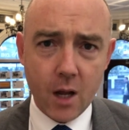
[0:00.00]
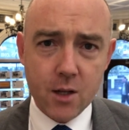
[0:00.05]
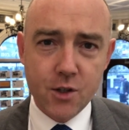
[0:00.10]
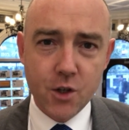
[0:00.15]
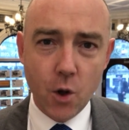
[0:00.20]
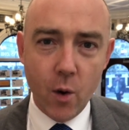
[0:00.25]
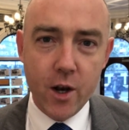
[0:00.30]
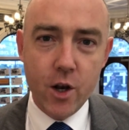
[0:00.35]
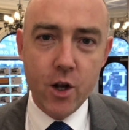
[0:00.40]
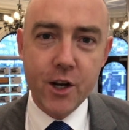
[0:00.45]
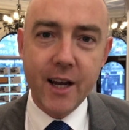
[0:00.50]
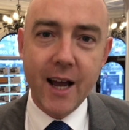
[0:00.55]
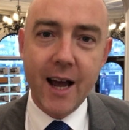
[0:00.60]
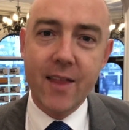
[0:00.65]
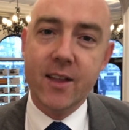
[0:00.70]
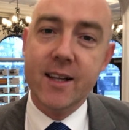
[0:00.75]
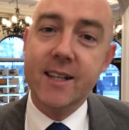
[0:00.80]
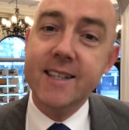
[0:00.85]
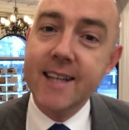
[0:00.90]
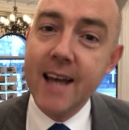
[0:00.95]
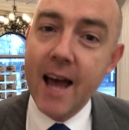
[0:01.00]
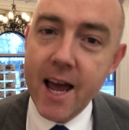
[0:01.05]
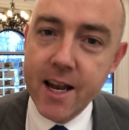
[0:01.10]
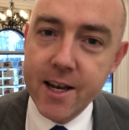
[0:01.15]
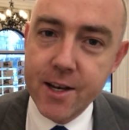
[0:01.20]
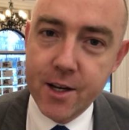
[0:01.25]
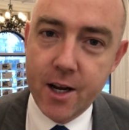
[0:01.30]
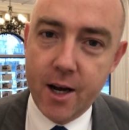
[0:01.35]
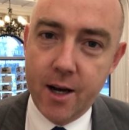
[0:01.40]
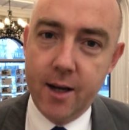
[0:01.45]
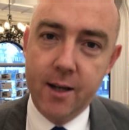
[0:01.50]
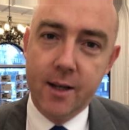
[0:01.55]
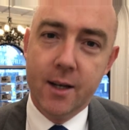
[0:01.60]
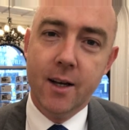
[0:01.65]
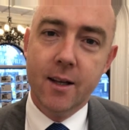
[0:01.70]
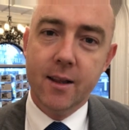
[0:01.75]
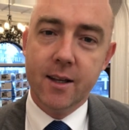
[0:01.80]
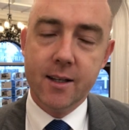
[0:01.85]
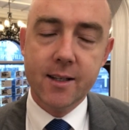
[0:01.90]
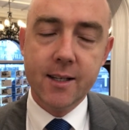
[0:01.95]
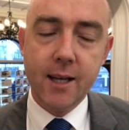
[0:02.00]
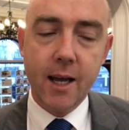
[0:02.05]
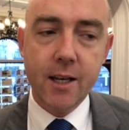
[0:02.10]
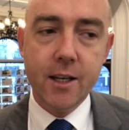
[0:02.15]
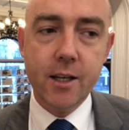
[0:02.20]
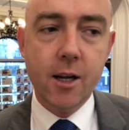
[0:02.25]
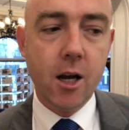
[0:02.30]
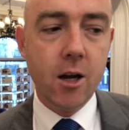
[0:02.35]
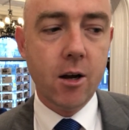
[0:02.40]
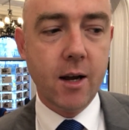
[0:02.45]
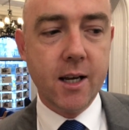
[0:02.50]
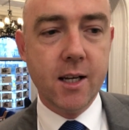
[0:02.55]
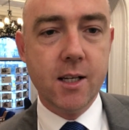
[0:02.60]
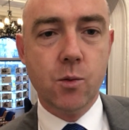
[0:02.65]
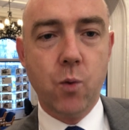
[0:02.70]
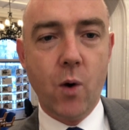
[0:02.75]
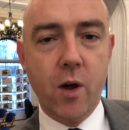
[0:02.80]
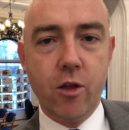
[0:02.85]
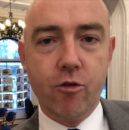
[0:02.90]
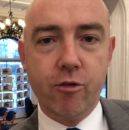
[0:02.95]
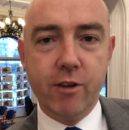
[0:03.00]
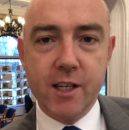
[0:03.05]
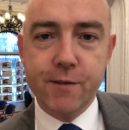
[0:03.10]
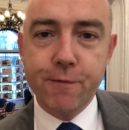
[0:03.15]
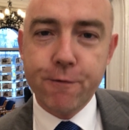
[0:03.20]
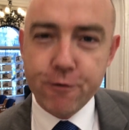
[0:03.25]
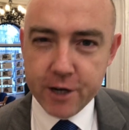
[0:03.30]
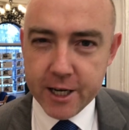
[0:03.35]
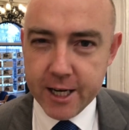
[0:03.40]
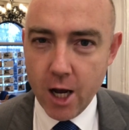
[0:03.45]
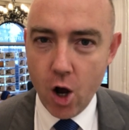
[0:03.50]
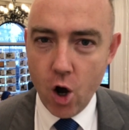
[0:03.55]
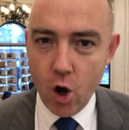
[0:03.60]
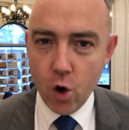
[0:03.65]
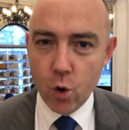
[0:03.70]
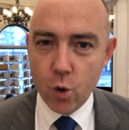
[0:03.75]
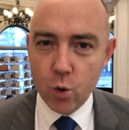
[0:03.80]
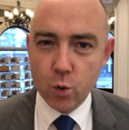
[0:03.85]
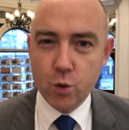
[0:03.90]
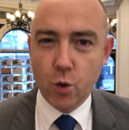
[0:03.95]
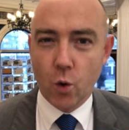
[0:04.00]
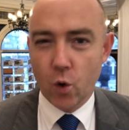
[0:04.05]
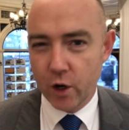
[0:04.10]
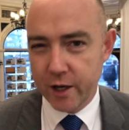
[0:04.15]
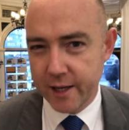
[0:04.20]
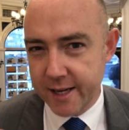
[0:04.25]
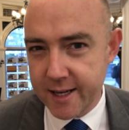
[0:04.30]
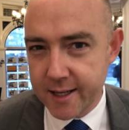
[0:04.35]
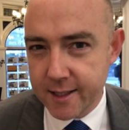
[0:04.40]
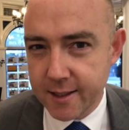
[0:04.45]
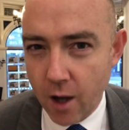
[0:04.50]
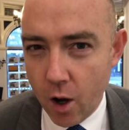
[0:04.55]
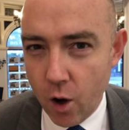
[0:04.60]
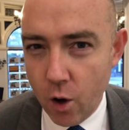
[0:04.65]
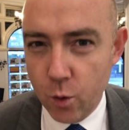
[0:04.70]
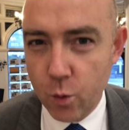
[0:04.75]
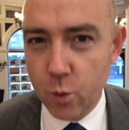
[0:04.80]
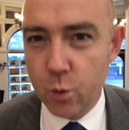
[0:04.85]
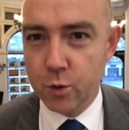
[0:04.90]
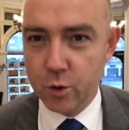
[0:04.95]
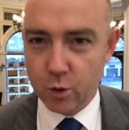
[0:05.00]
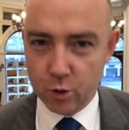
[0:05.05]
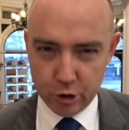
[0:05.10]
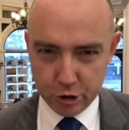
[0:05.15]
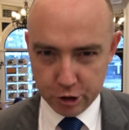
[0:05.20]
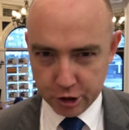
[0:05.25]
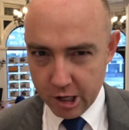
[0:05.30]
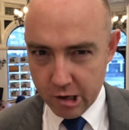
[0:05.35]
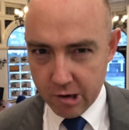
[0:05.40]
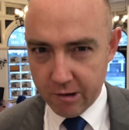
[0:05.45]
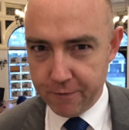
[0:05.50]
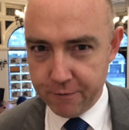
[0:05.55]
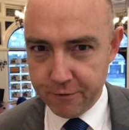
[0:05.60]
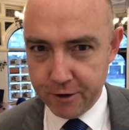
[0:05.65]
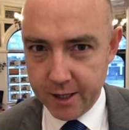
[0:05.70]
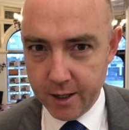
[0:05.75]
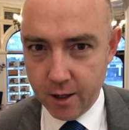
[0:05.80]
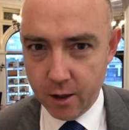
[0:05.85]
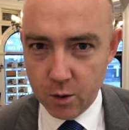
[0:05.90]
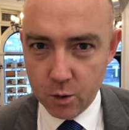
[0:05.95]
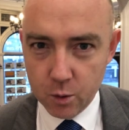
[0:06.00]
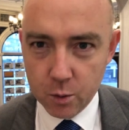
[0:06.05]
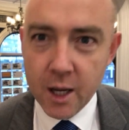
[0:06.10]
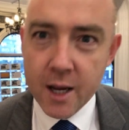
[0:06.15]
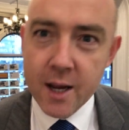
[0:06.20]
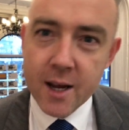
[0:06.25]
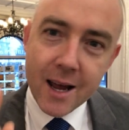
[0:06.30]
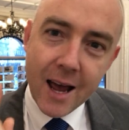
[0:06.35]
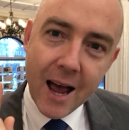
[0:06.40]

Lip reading: So I look at the tenure. The tenure is whether it's freehold or leasehold or share of freehold.